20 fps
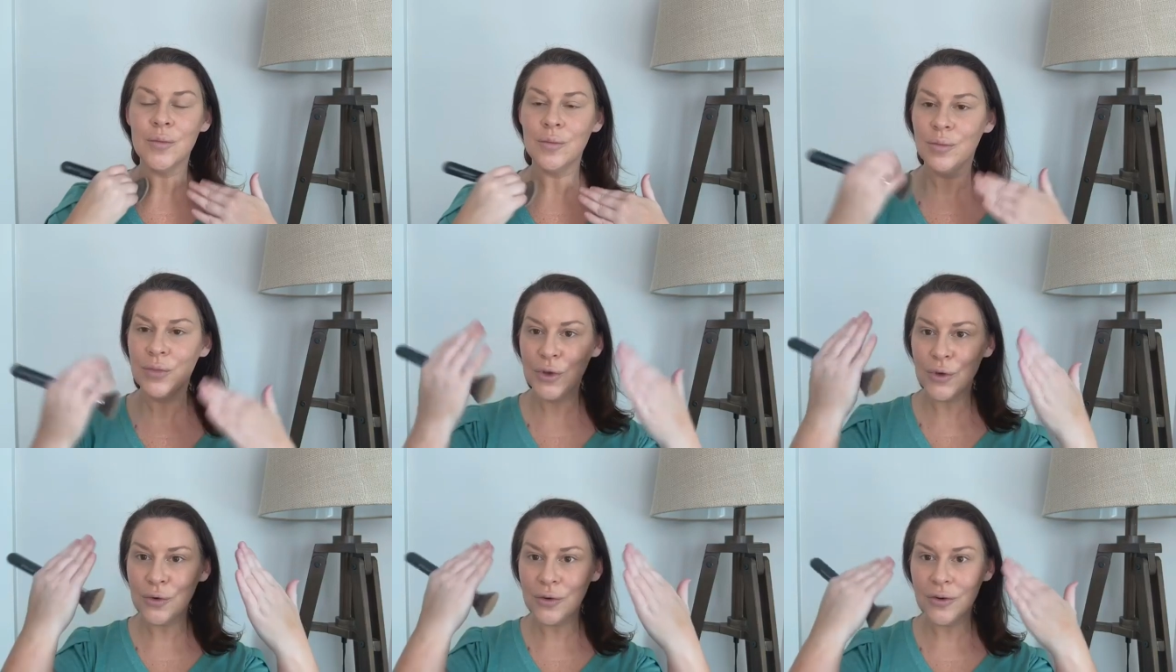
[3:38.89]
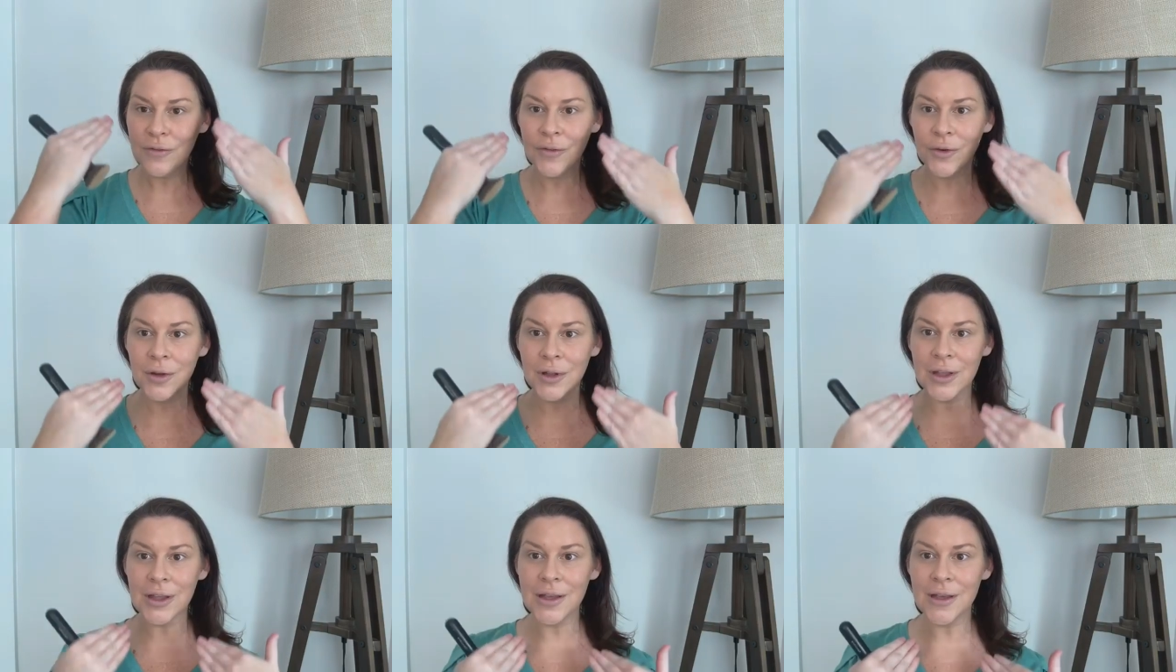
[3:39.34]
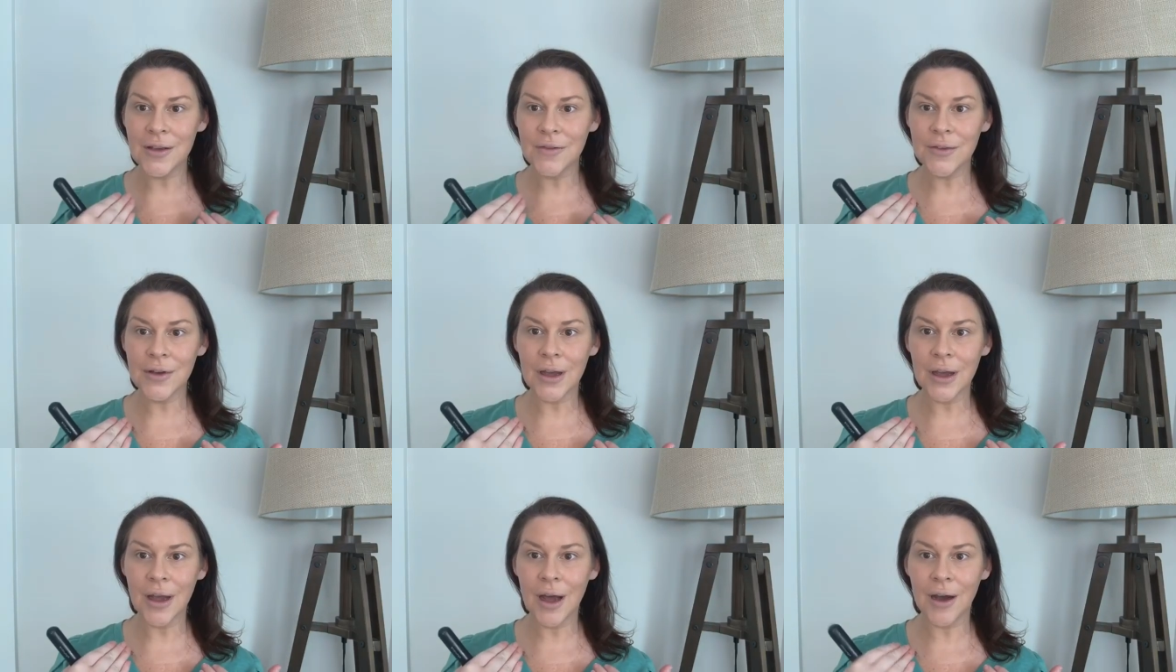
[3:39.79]
beautiful
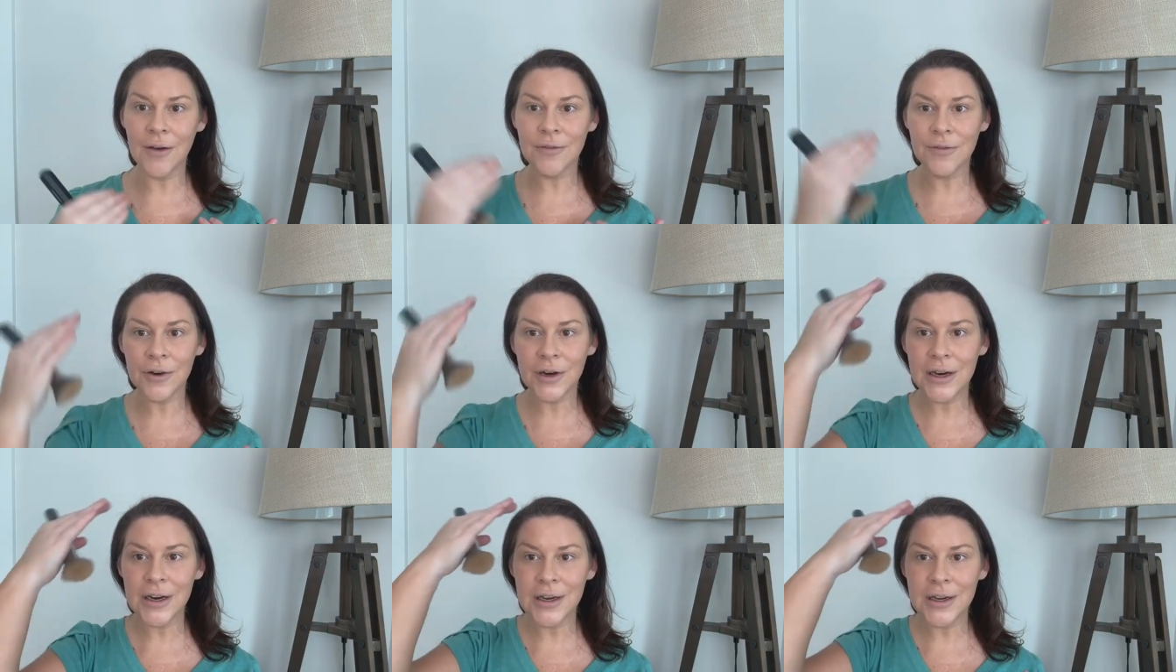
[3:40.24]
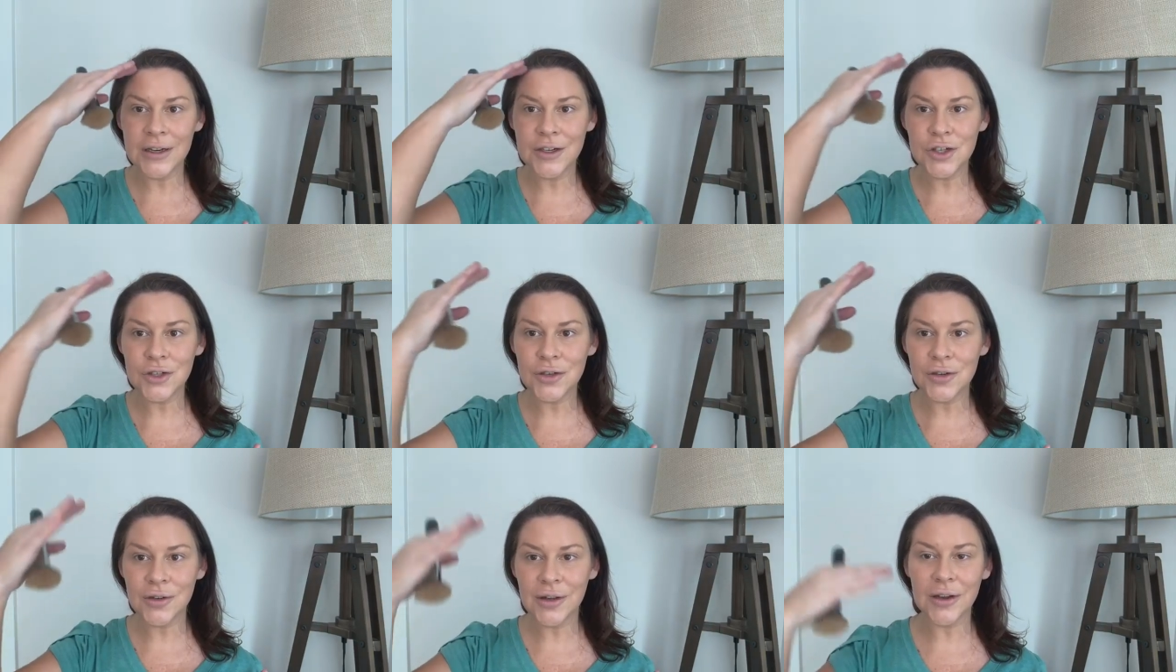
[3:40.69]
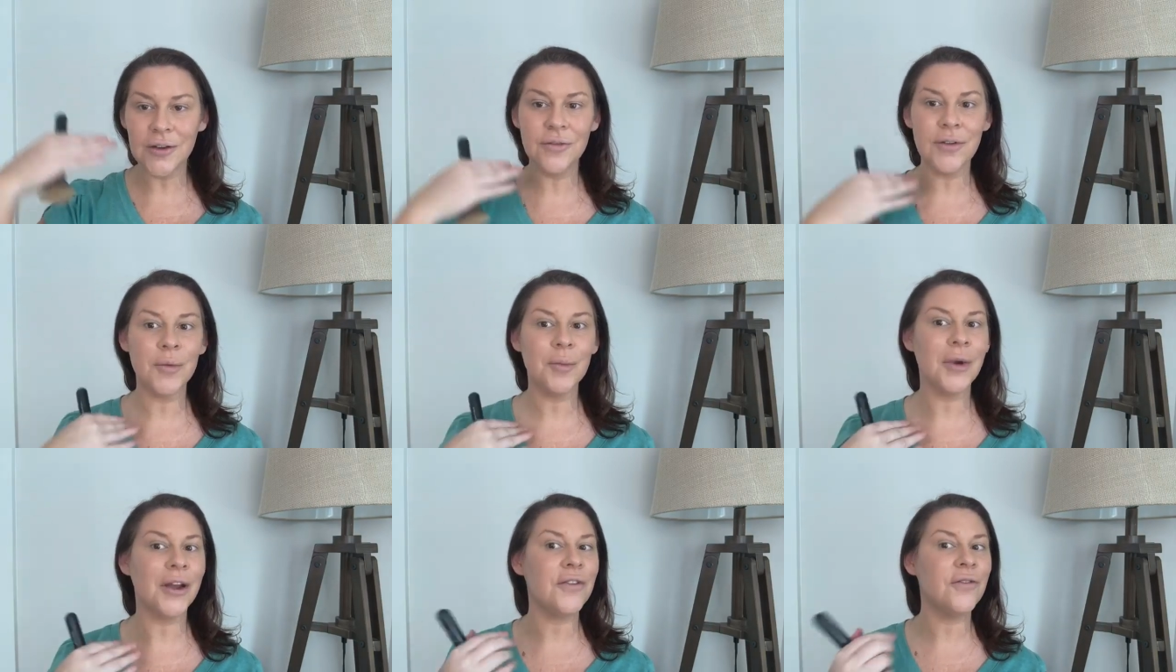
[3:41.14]
even coverage like
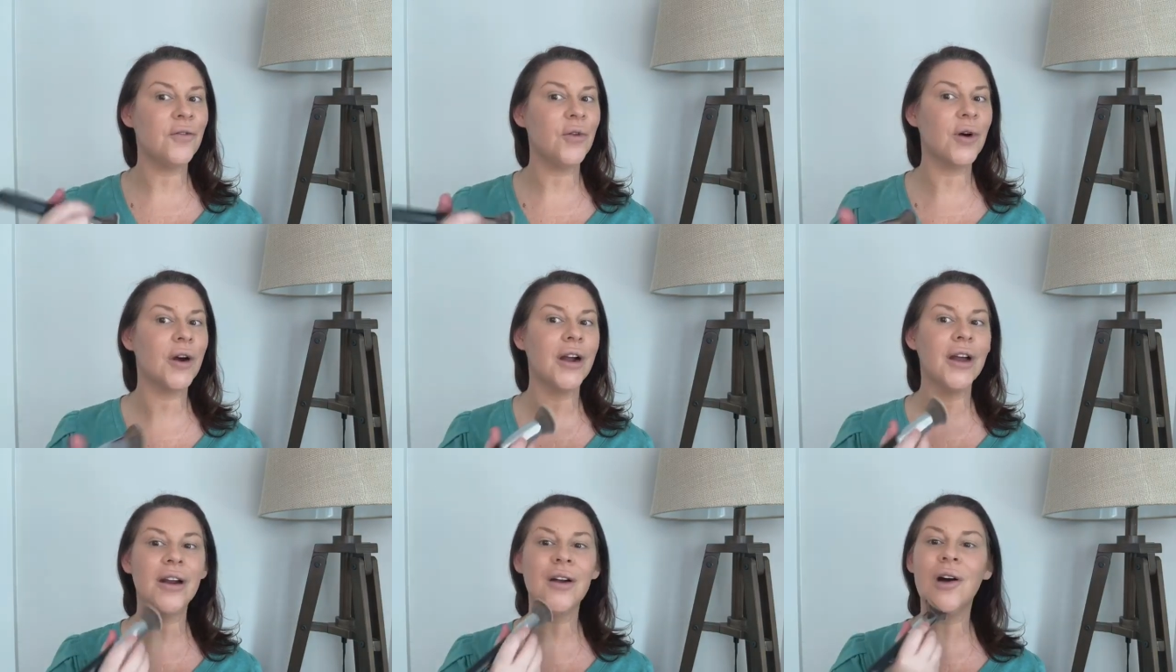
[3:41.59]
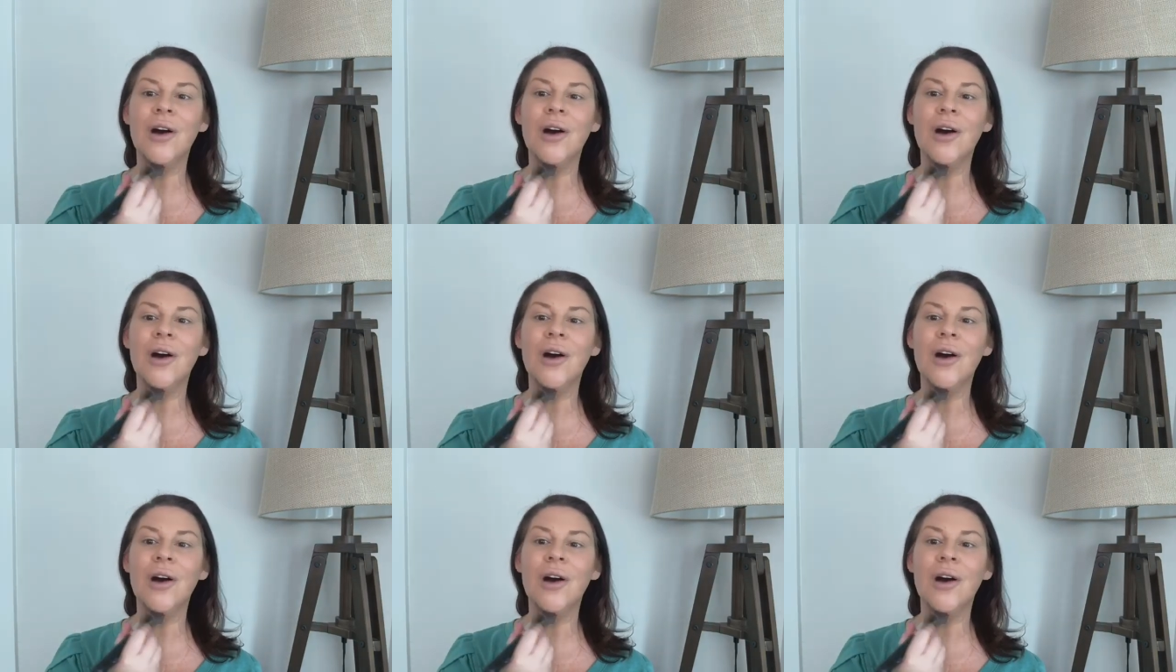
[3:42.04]
from my forehead